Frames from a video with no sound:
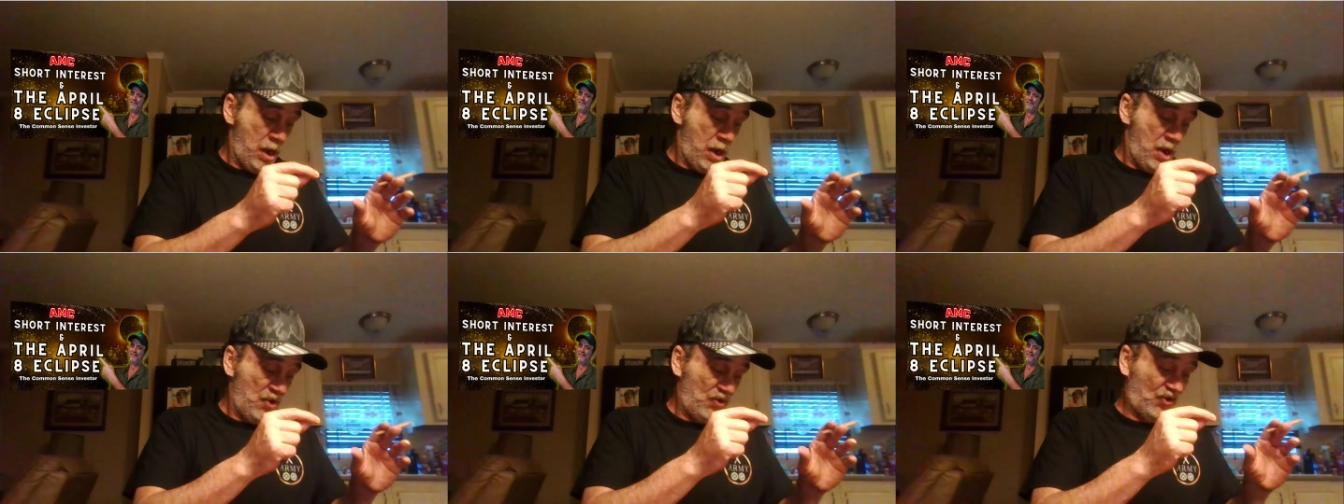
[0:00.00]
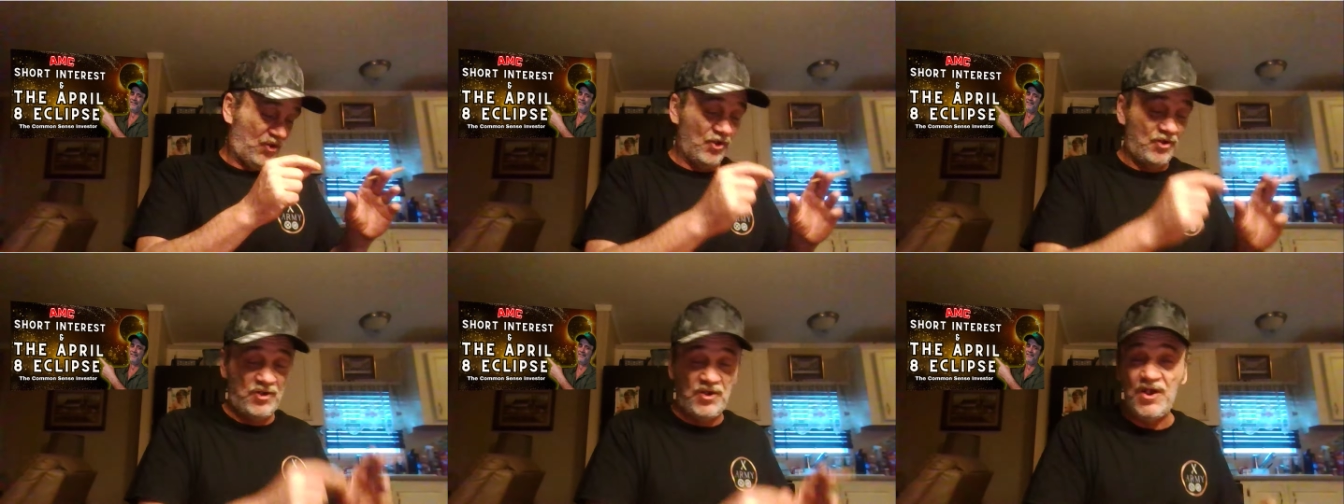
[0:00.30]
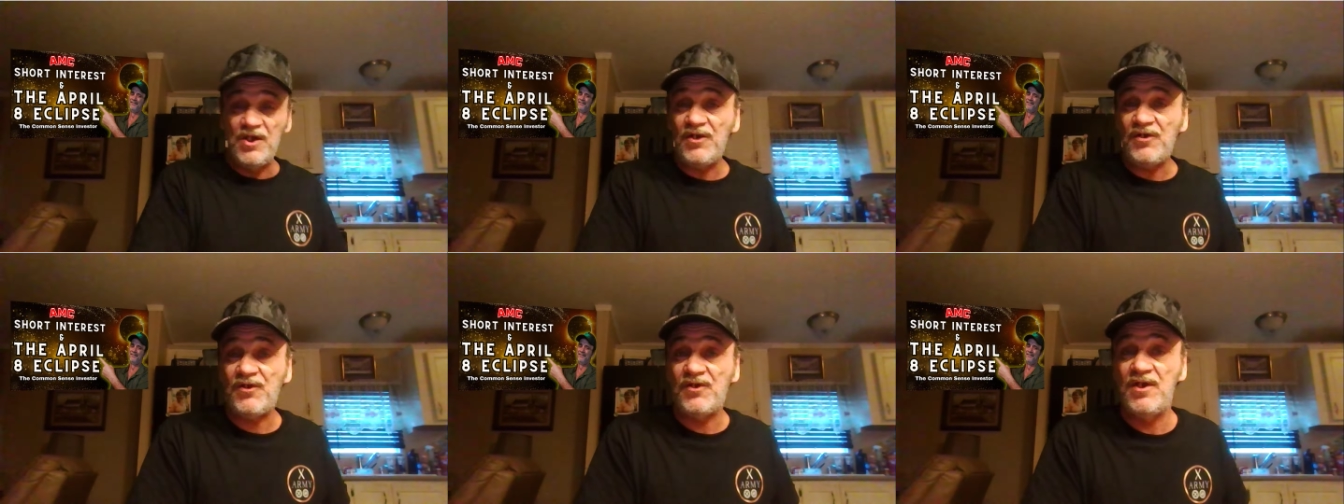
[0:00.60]

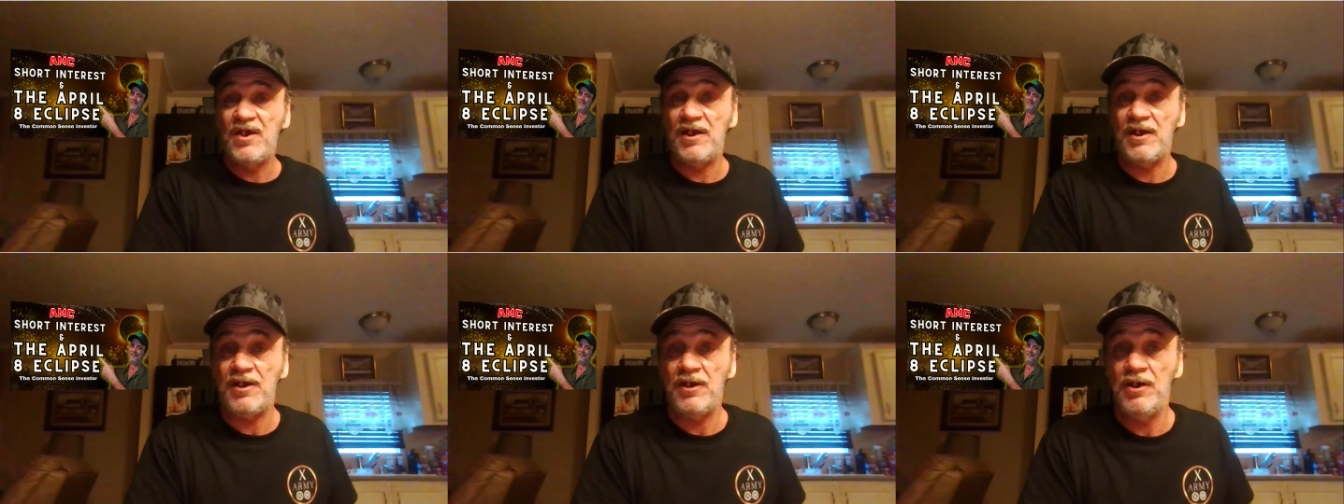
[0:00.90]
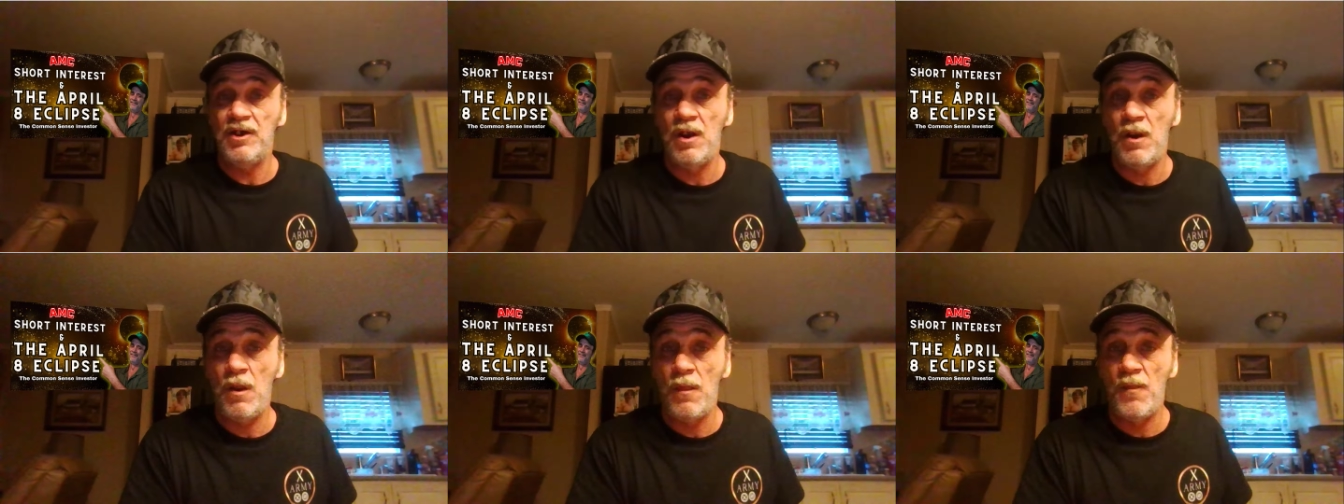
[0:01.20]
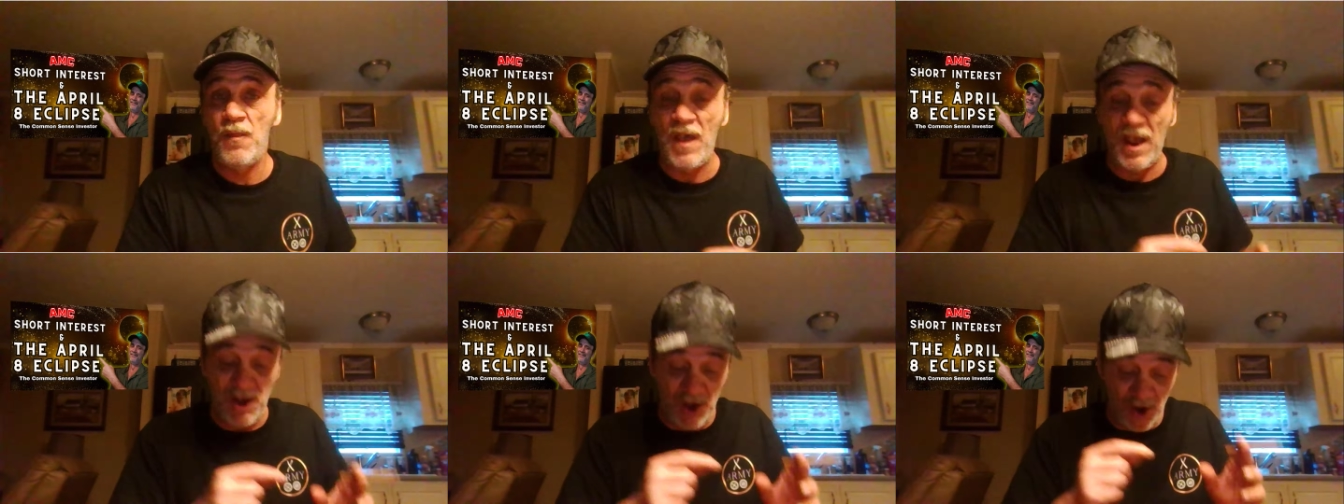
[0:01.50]
statistic
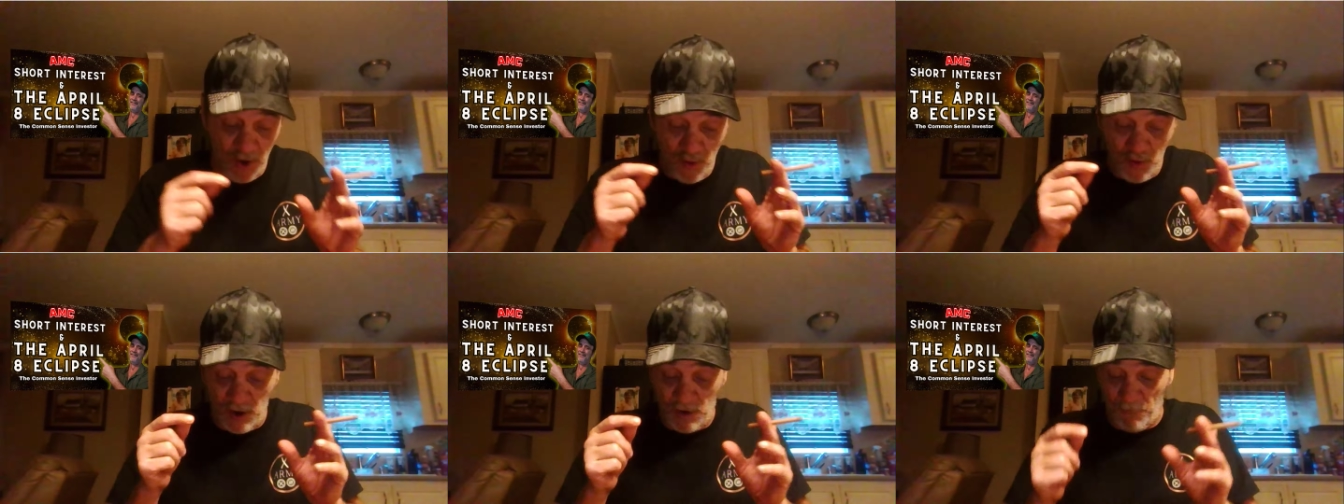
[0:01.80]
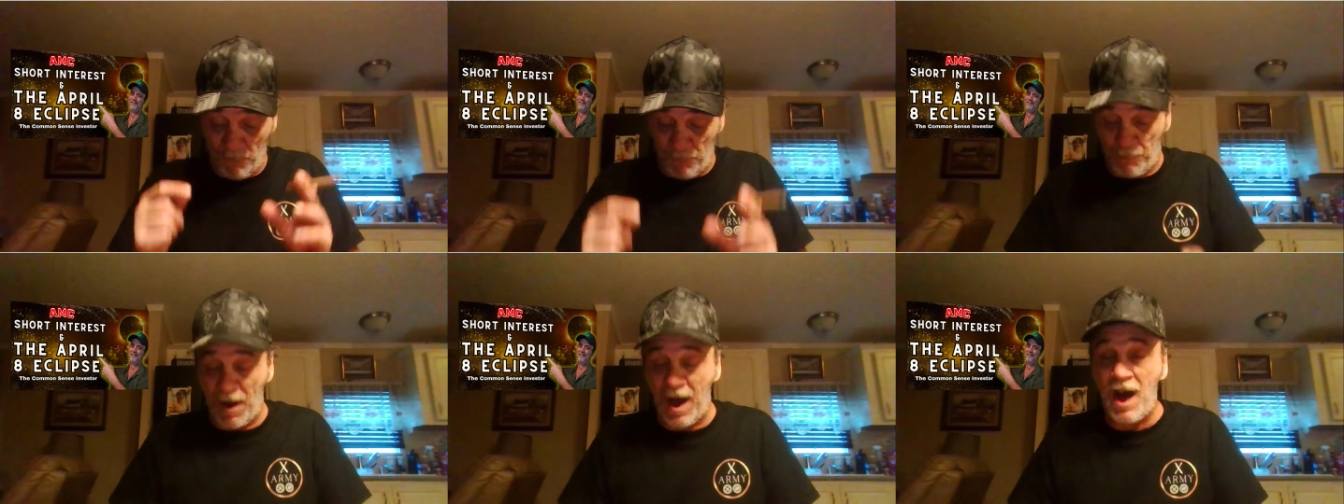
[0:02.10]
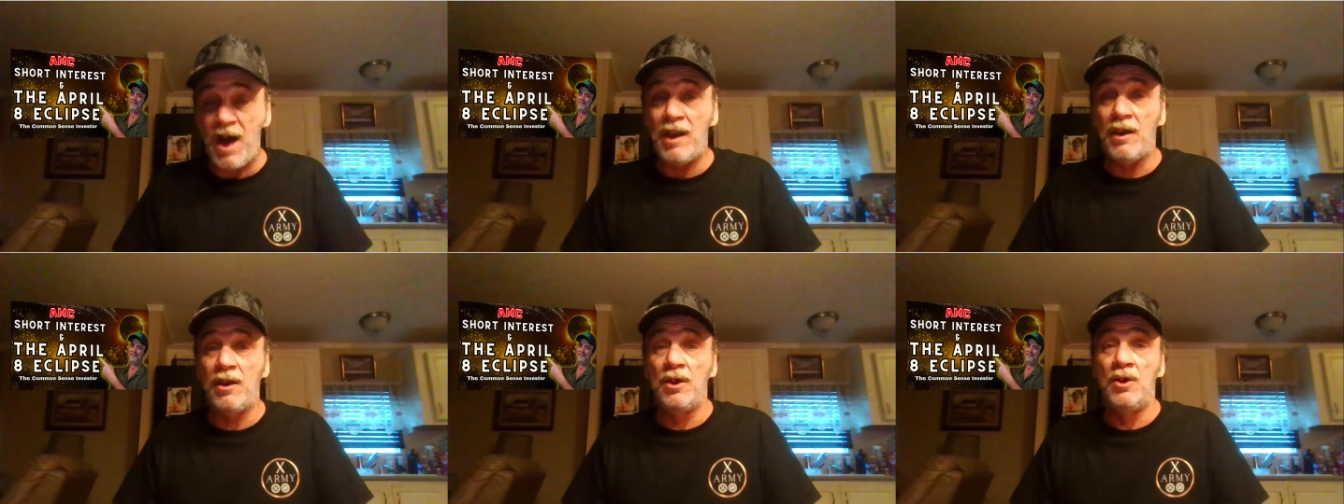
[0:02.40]
that you can
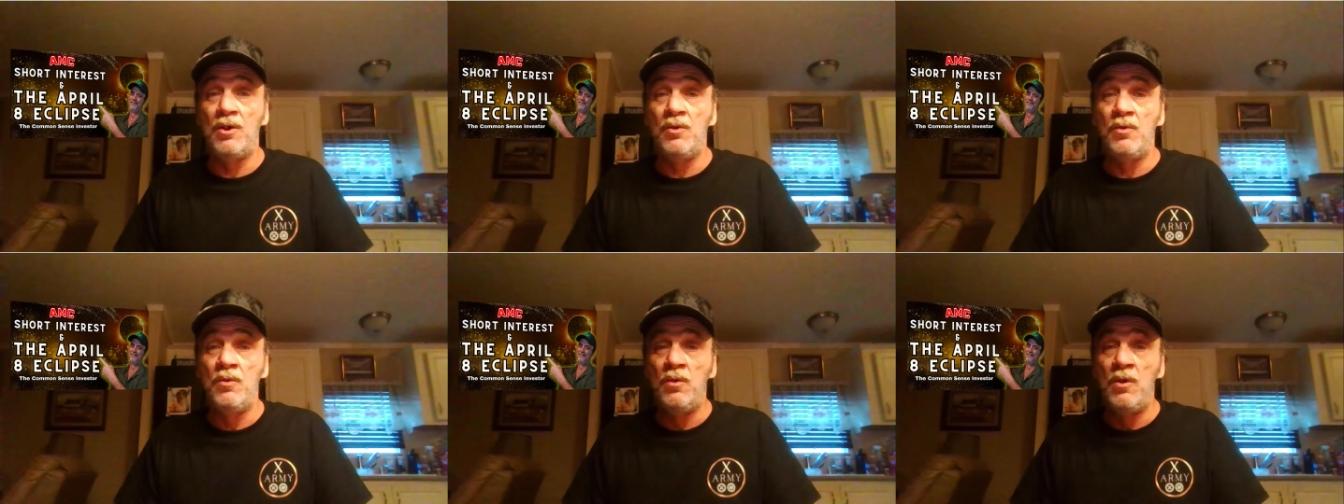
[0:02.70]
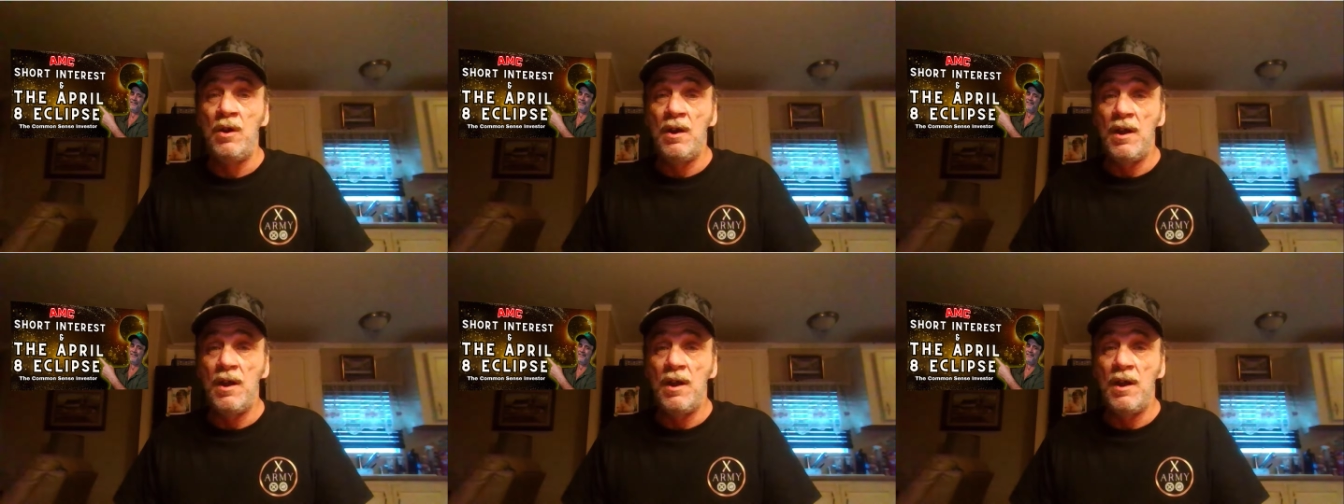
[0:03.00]
follow